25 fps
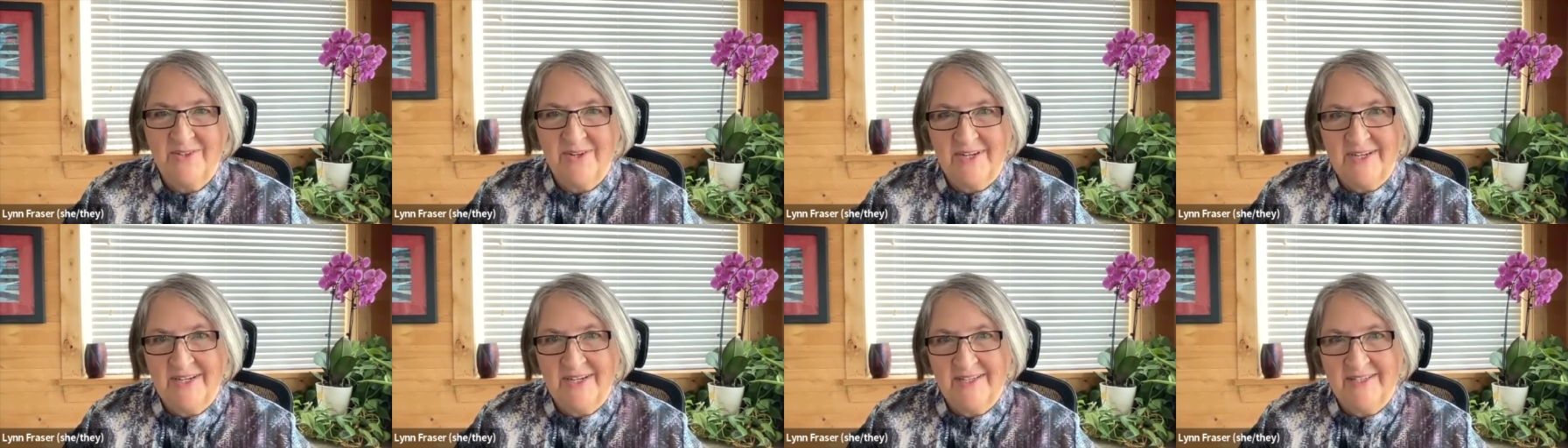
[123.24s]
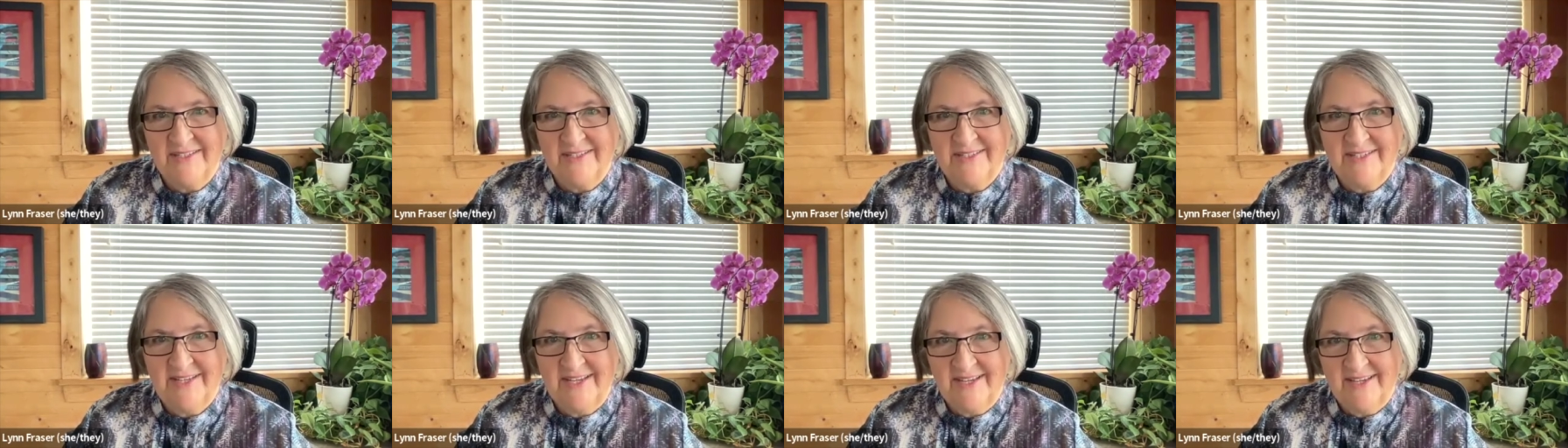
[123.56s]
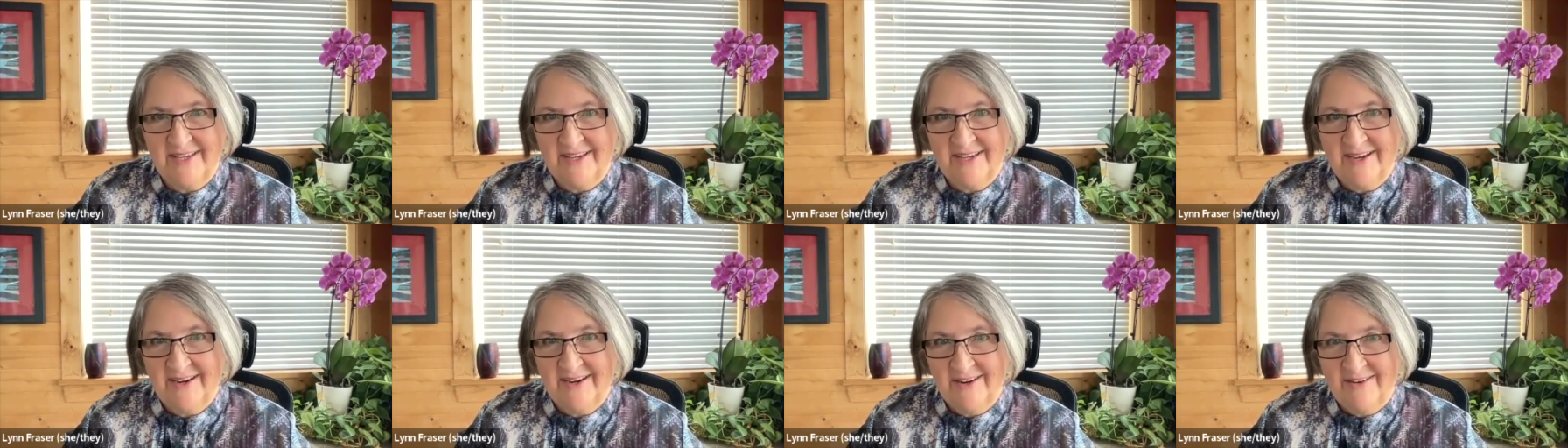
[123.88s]
trying to
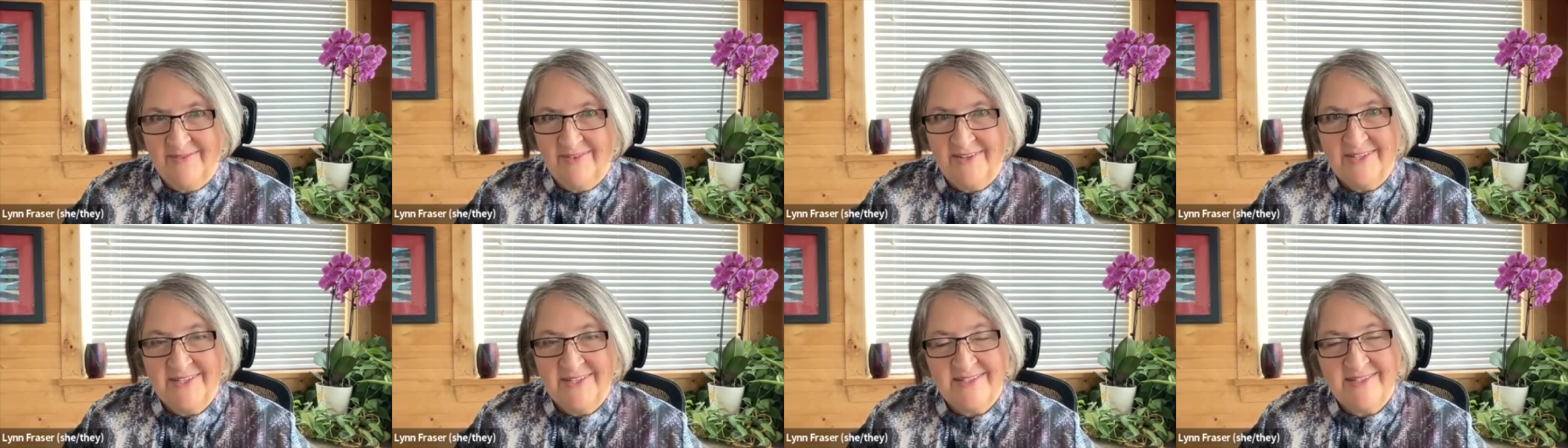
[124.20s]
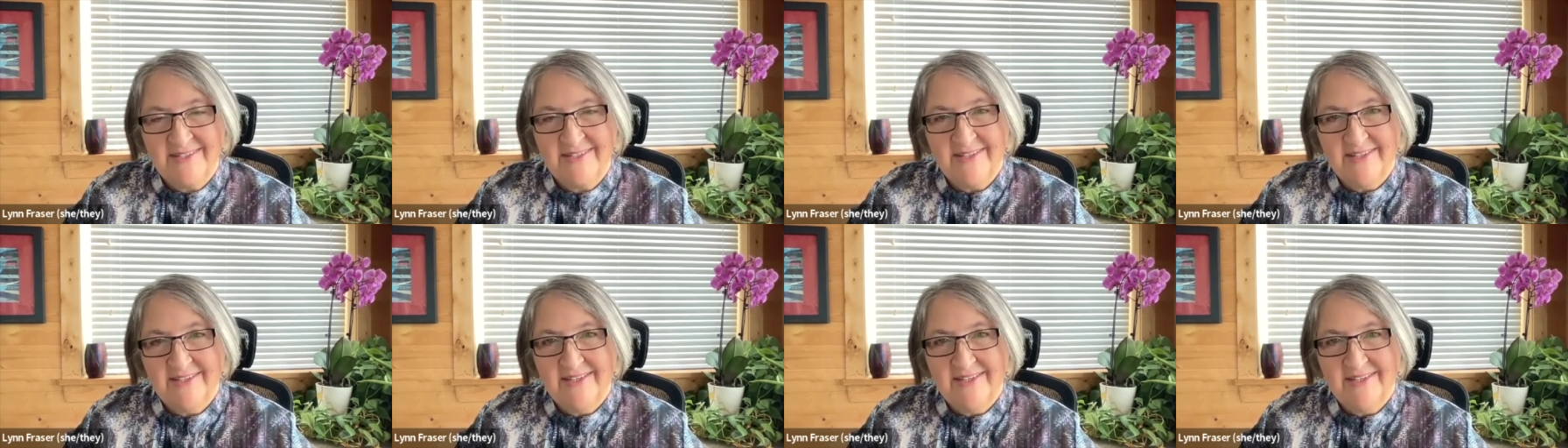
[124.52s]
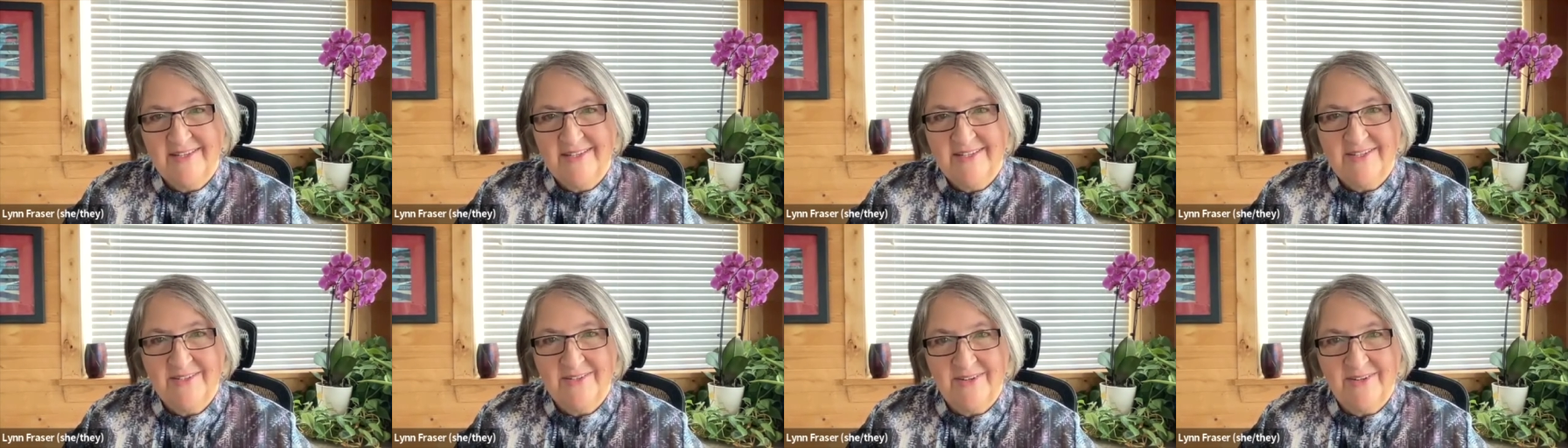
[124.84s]
take care of us,
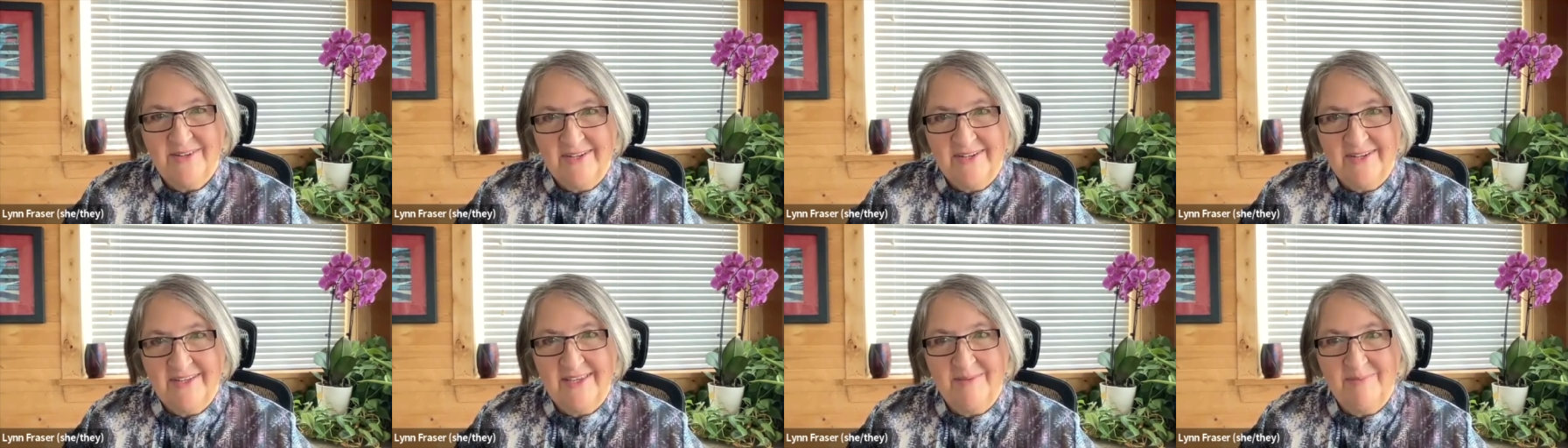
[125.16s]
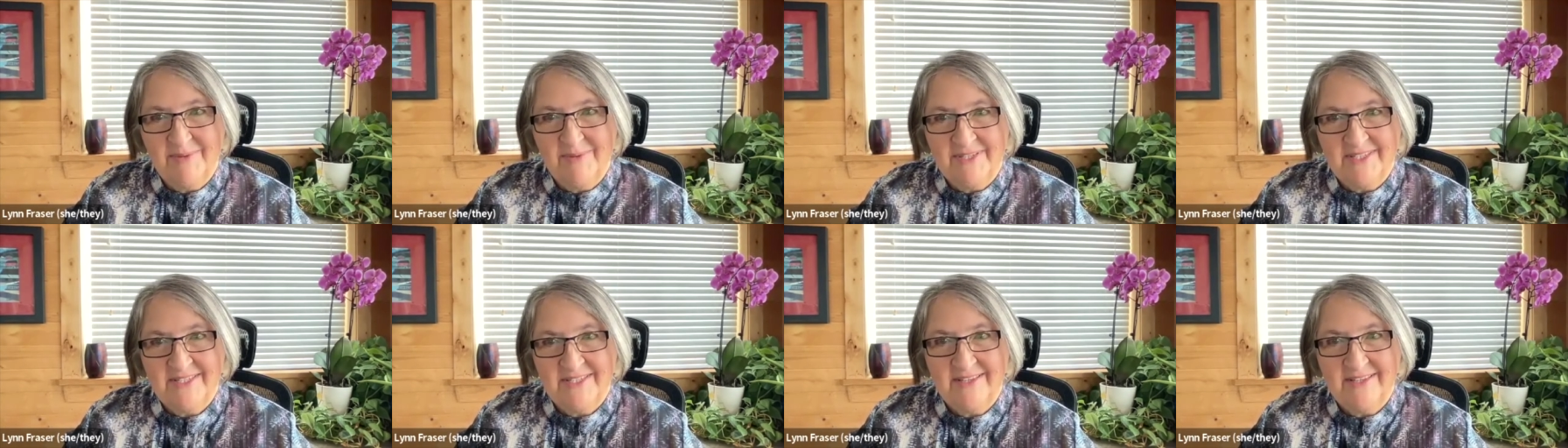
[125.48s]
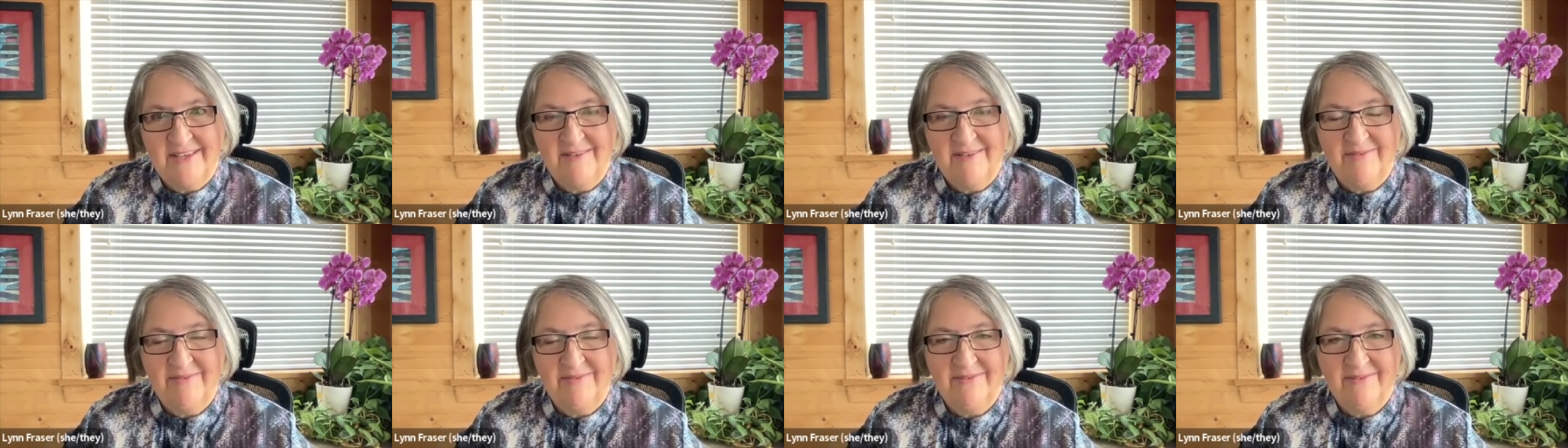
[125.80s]
trying to keep us
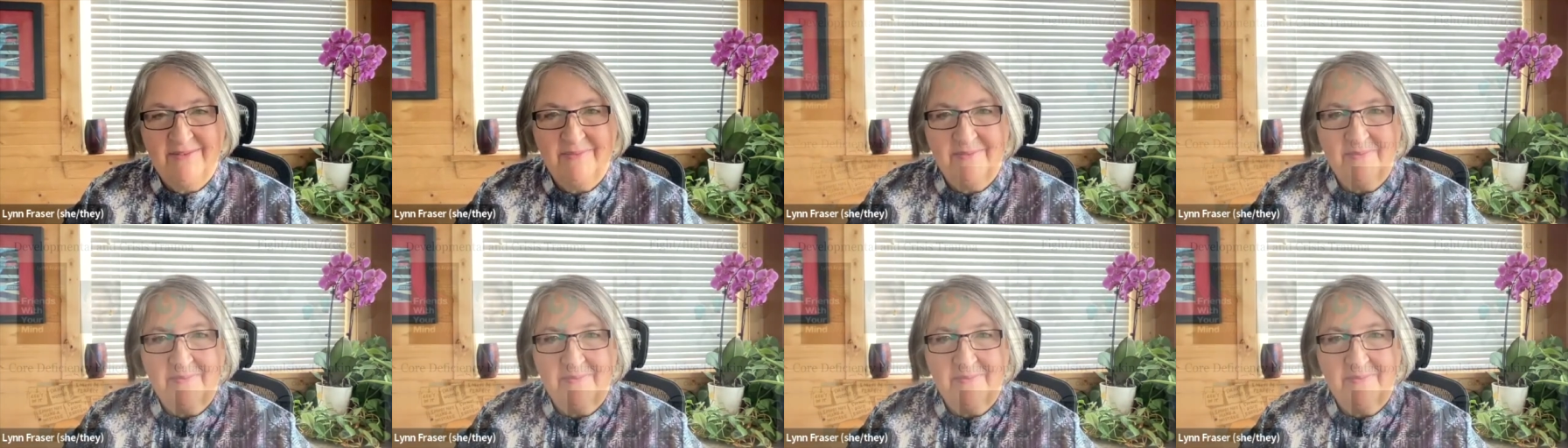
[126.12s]
safe.